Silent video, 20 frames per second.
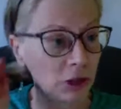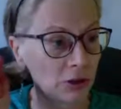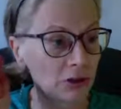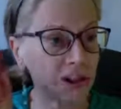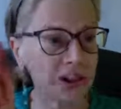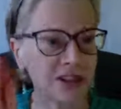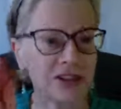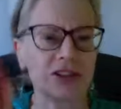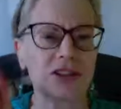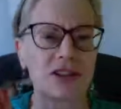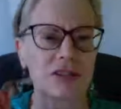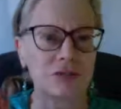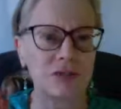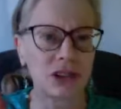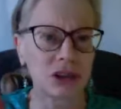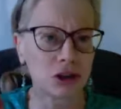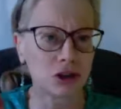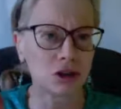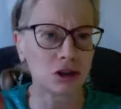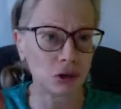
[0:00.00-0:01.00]

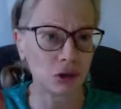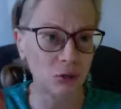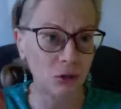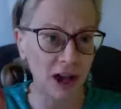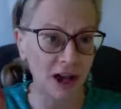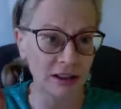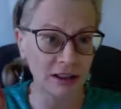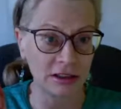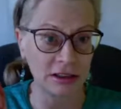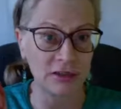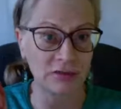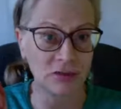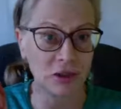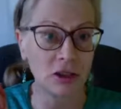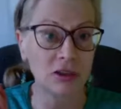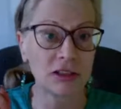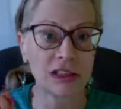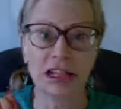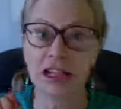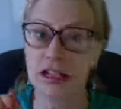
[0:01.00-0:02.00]
get you rocking and
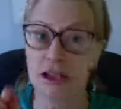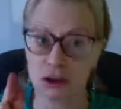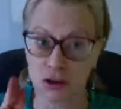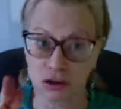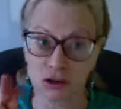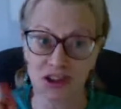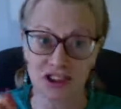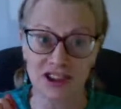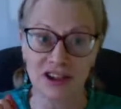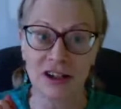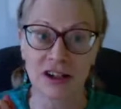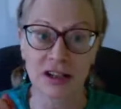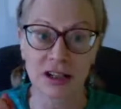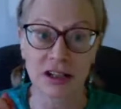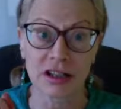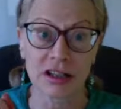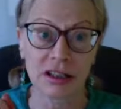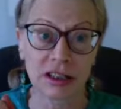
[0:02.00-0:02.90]
rolling and getting you started,